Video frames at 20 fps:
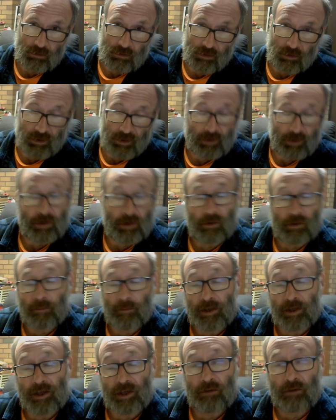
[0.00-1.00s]
I don't know. I
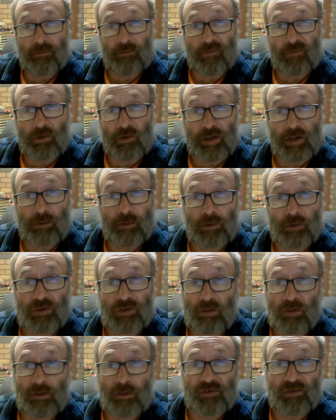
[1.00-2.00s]
better go and find out what
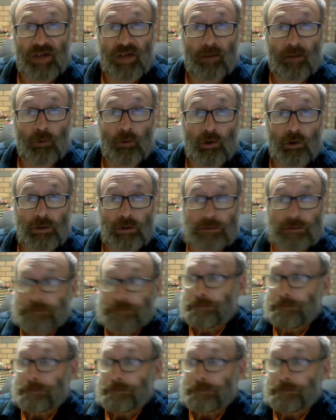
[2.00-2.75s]
time I start work.